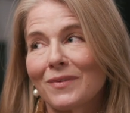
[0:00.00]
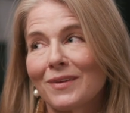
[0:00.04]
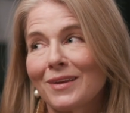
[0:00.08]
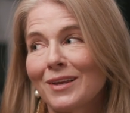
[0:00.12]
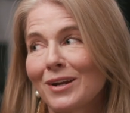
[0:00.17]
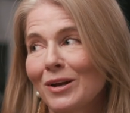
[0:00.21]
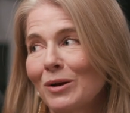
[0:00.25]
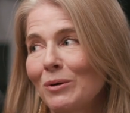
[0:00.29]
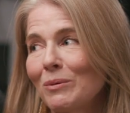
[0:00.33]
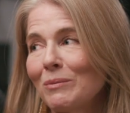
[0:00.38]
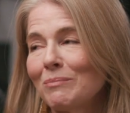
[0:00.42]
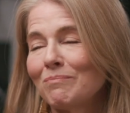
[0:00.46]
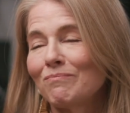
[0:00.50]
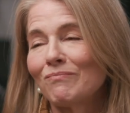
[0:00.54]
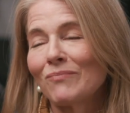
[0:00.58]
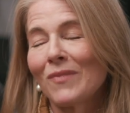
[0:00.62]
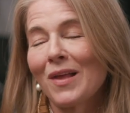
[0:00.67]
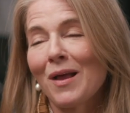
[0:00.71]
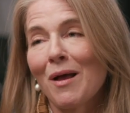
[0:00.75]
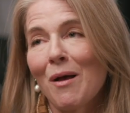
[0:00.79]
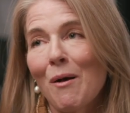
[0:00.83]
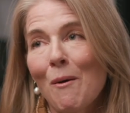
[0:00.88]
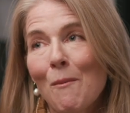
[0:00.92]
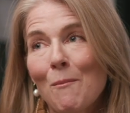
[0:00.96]
you know,
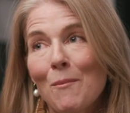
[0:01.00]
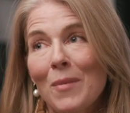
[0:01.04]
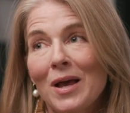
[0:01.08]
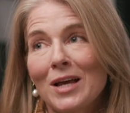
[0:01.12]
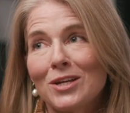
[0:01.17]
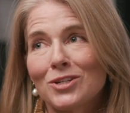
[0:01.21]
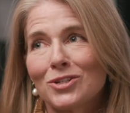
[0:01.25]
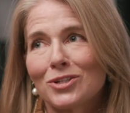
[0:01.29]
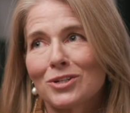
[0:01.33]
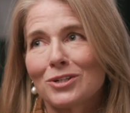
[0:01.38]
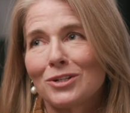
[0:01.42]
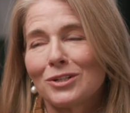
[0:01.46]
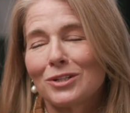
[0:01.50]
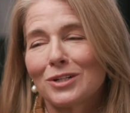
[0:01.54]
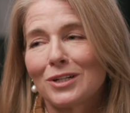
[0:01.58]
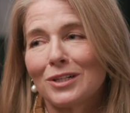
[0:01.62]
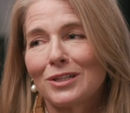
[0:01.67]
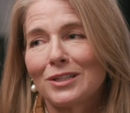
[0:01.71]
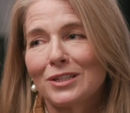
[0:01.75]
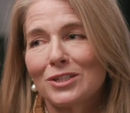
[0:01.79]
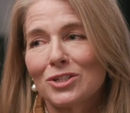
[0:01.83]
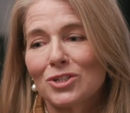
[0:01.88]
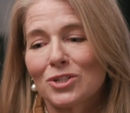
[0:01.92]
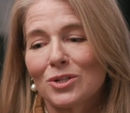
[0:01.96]
magical
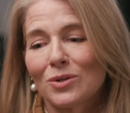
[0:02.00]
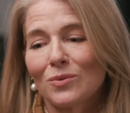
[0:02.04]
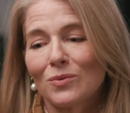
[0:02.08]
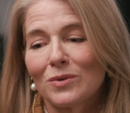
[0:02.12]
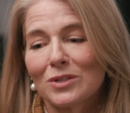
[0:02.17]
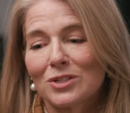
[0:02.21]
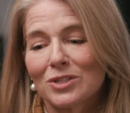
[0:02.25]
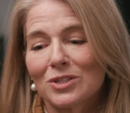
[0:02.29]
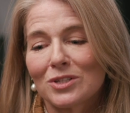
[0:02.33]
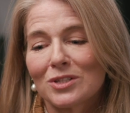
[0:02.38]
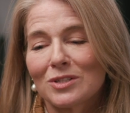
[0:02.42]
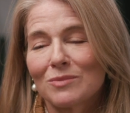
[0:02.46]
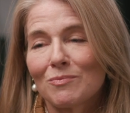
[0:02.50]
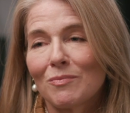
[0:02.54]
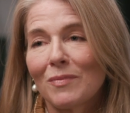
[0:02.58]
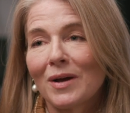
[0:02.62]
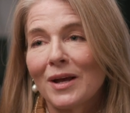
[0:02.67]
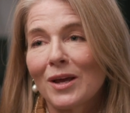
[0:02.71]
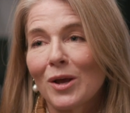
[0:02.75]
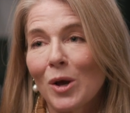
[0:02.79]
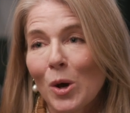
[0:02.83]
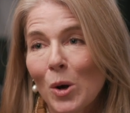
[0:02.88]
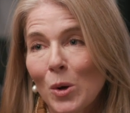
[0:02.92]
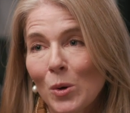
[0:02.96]
collision, which is
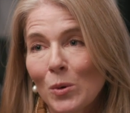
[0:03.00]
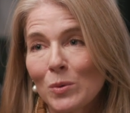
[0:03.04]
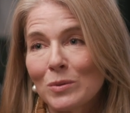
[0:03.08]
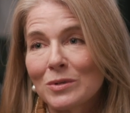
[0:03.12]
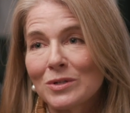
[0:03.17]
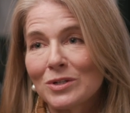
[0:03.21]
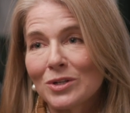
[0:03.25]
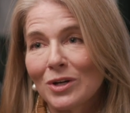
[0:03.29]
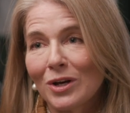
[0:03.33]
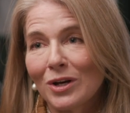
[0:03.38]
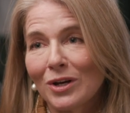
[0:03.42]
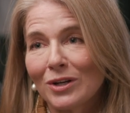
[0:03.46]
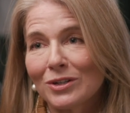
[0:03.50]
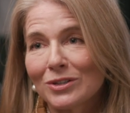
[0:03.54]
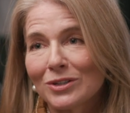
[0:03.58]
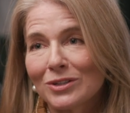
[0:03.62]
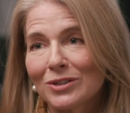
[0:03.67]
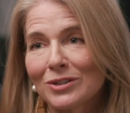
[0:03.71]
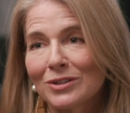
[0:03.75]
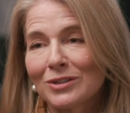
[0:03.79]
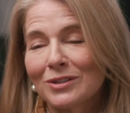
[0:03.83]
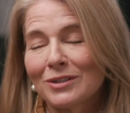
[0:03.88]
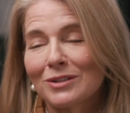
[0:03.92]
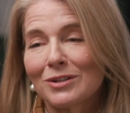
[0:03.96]
my own
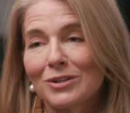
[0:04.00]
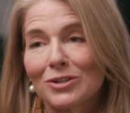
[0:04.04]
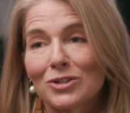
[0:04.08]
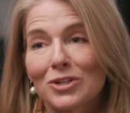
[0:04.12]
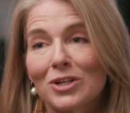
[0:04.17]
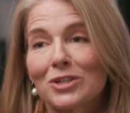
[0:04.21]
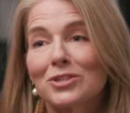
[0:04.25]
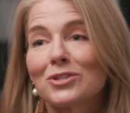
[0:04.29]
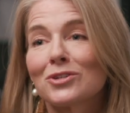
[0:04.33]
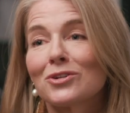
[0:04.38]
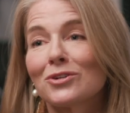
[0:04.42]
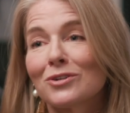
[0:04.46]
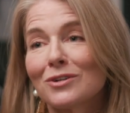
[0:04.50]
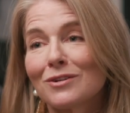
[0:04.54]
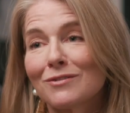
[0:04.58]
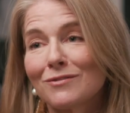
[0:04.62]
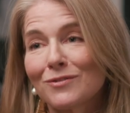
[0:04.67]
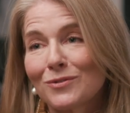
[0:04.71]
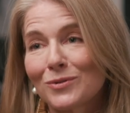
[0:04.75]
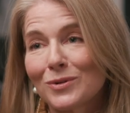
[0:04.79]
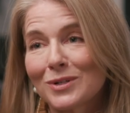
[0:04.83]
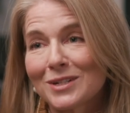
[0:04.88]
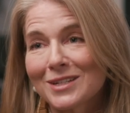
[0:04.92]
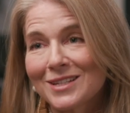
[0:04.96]
daughter just
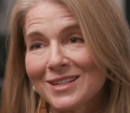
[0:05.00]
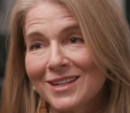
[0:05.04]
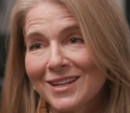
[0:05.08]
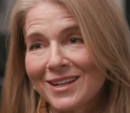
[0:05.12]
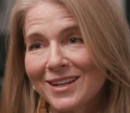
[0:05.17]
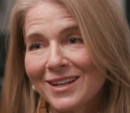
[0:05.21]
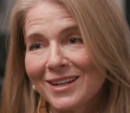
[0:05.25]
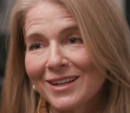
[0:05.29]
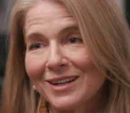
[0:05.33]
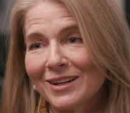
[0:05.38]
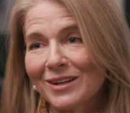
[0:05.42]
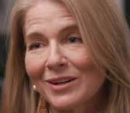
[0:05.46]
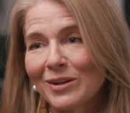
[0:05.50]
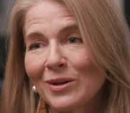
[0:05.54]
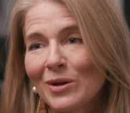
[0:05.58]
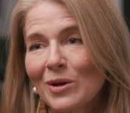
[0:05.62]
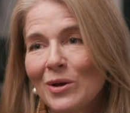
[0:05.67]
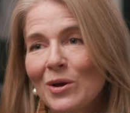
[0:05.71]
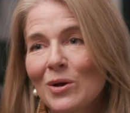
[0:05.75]
turned 14,